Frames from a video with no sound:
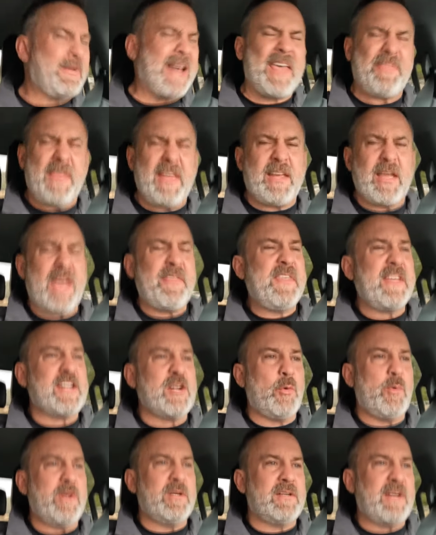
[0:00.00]
But I think
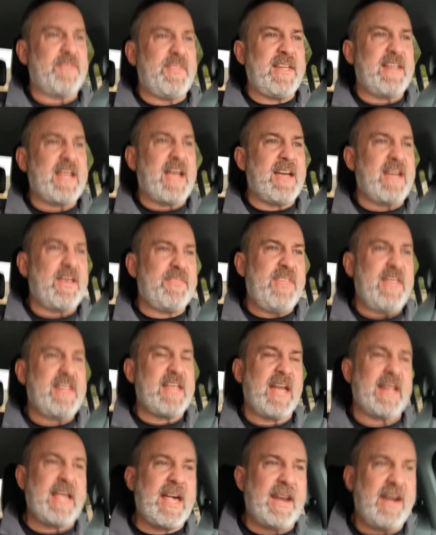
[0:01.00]
it will. I think
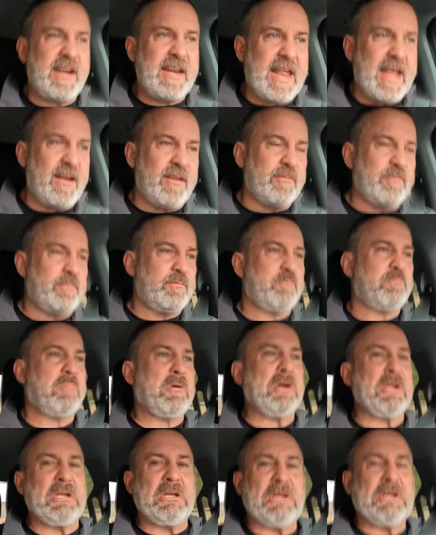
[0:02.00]
I got it down
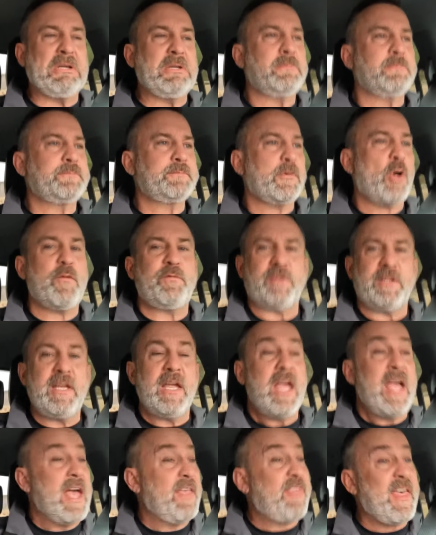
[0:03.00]
pretty good, hopefully.
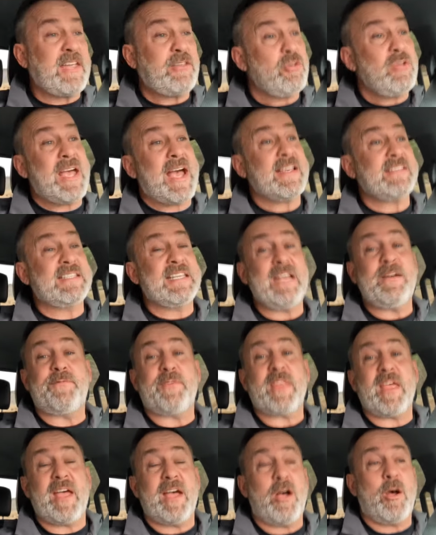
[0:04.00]
And thank you guys again
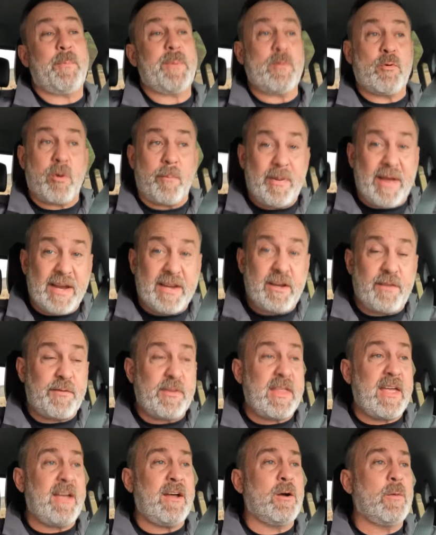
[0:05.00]
for the help, and Rebecca
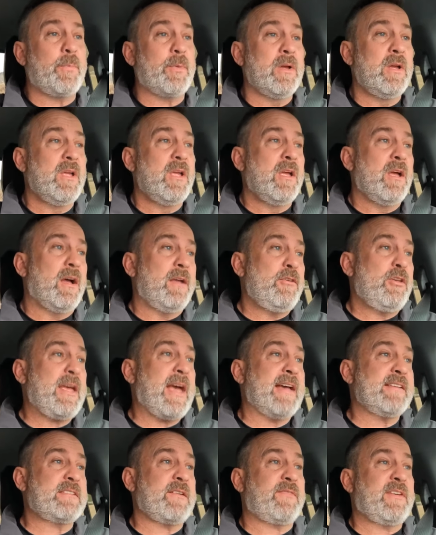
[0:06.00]
for the help. You
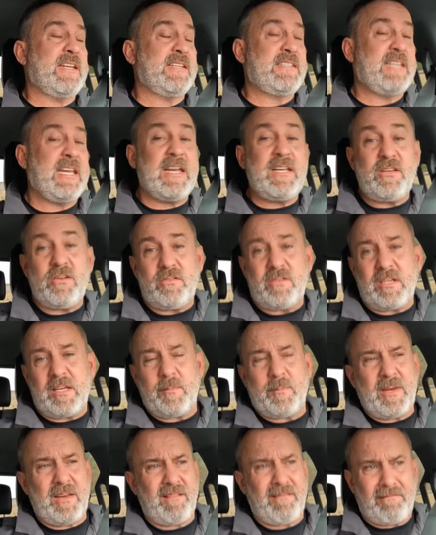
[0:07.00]
guys have continued to
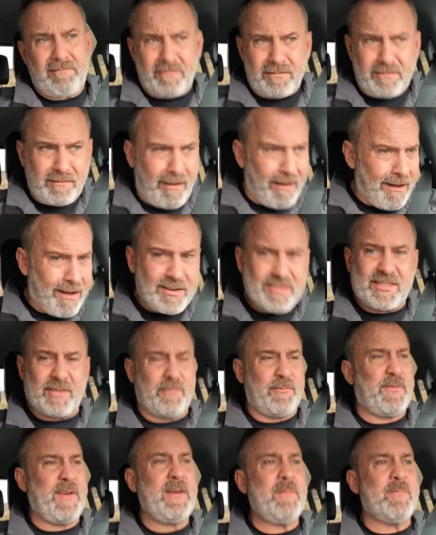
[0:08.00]
give me
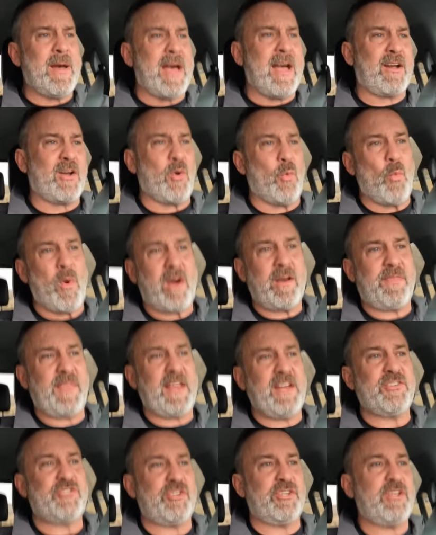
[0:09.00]
awesome feedback on where
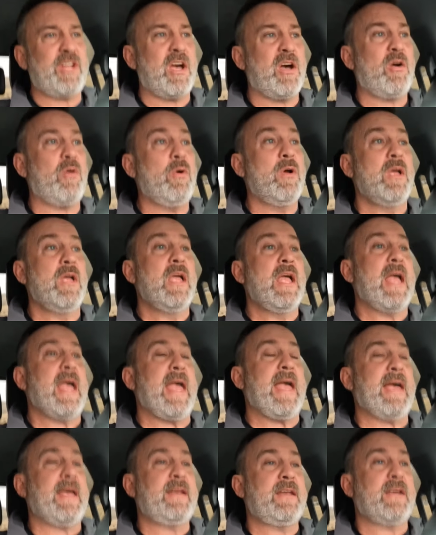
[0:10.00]
things should go,
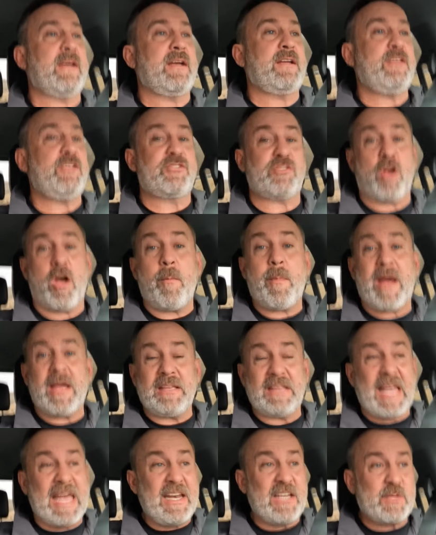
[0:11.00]
and you saw my
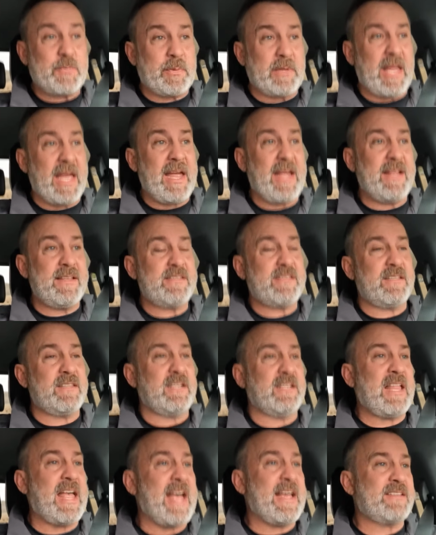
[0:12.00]
latest plans in
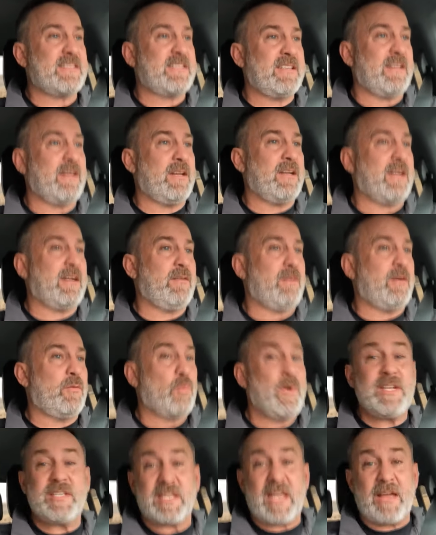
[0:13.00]
the last
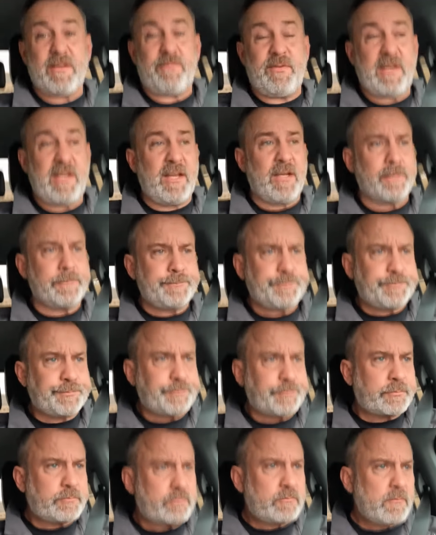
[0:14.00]
Ridge Life video.
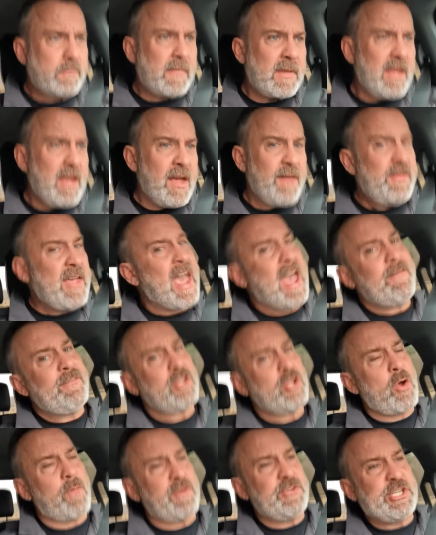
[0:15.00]
If you
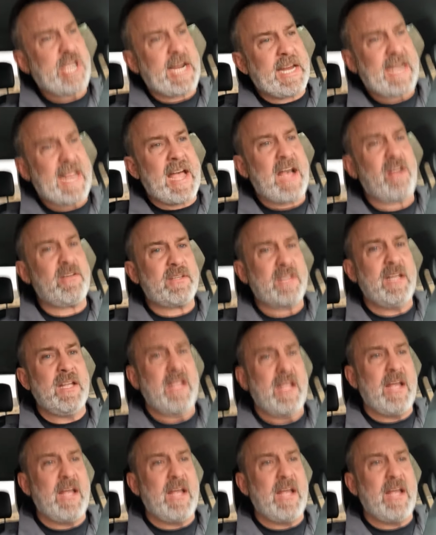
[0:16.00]
haven't, go over and check it out.